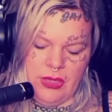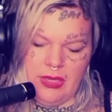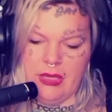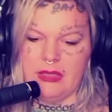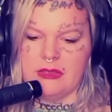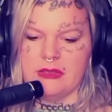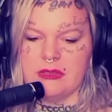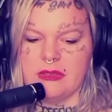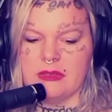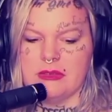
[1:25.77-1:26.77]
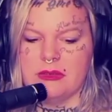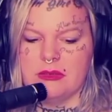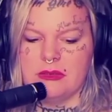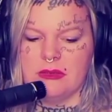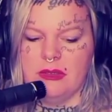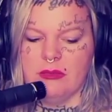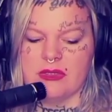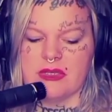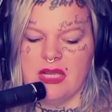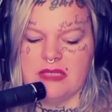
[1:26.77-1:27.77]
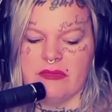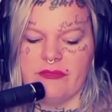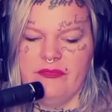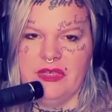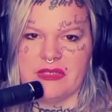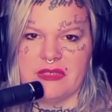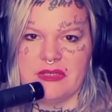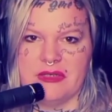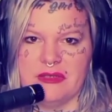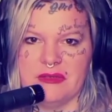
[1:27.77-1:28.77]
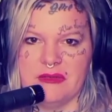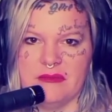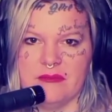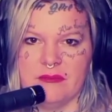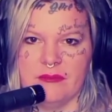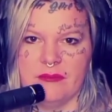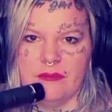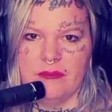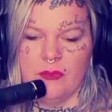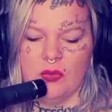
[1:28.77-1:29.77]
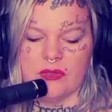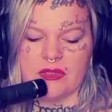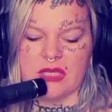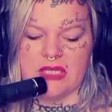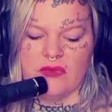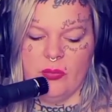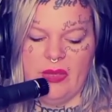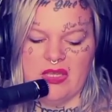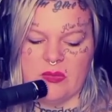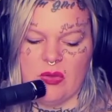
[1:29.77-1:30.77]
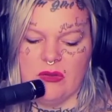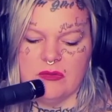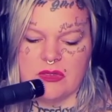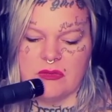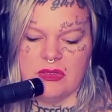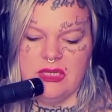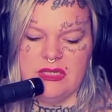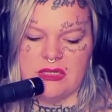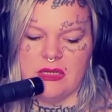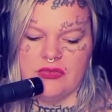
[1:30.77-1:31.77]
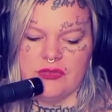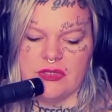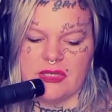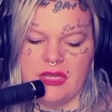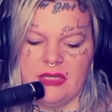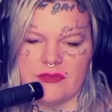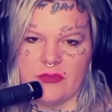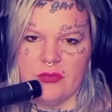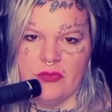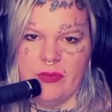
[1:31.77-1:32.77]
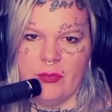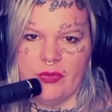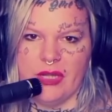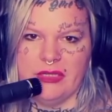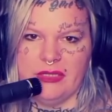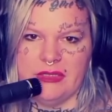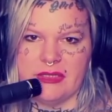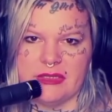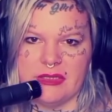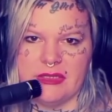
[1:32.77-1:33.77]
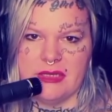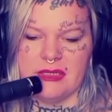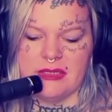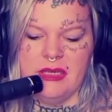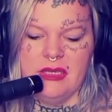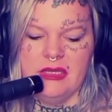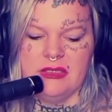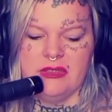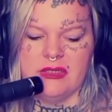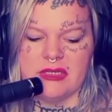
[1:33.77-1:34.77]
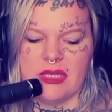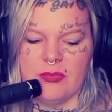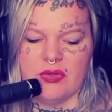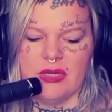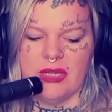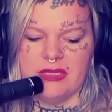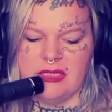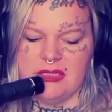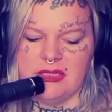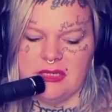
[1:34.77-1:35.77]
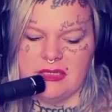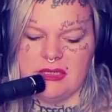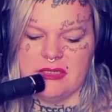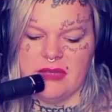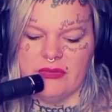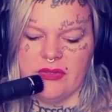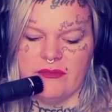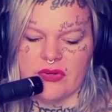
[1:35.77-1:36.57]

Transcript: and they were the size of a fist, or the size of a baseball. So at least 100 sightings from November 1966 to December 1967.